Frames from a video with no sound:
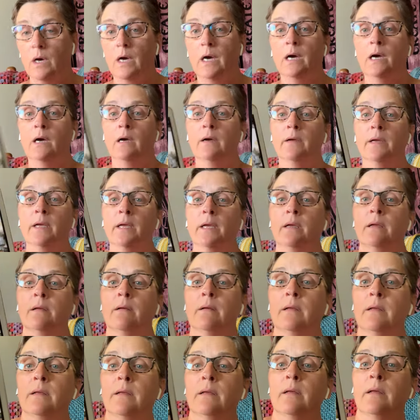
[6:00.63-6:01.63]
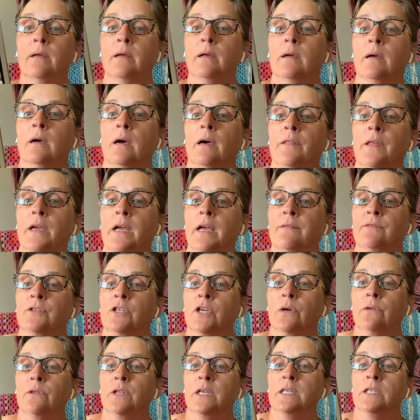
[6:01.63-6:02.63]
uh, I think I've
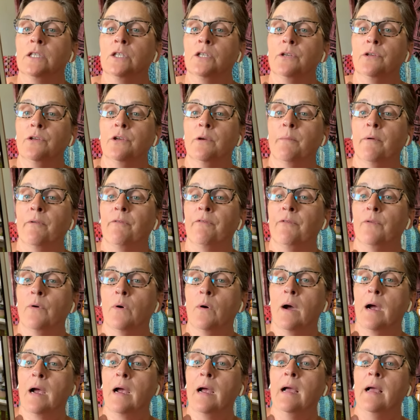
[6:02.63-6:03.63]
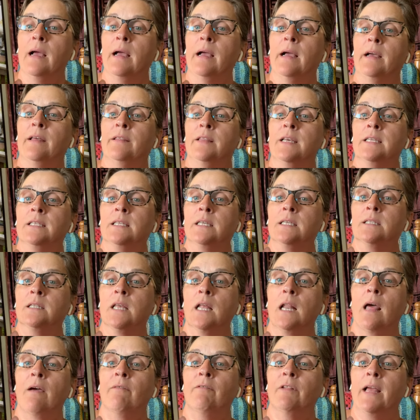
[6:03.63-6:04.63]
showed this to you before. This is the
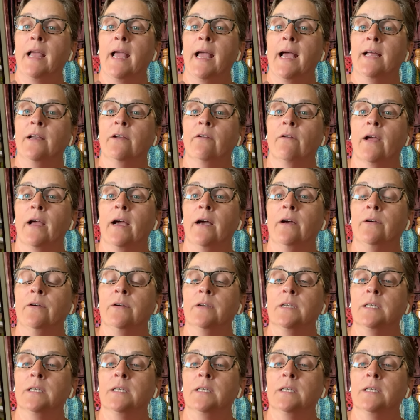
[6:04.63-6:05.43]
lovely Andrea who